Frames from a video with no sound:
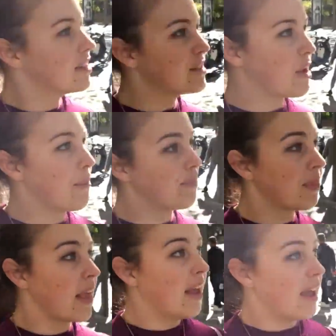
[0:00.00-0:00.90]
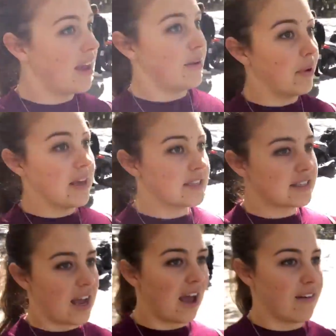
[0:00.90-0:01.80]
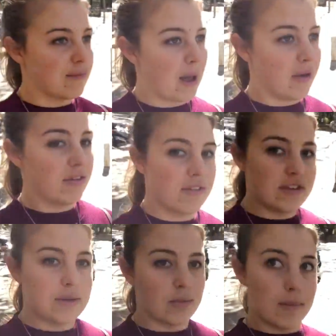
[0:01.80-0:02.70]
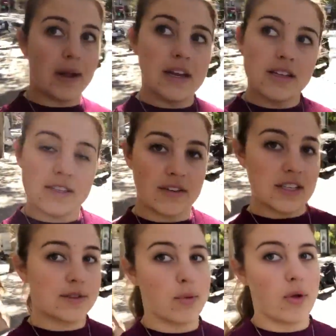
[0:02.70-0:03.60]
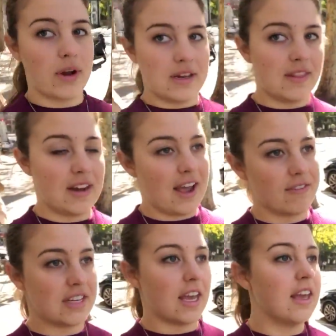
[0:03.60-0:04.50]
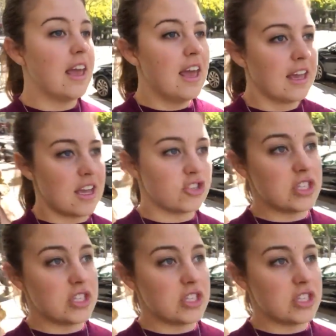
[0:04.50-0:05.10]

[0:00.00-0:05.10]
So anyways, I have about 15 more minutes of exploring, and then I have to catch a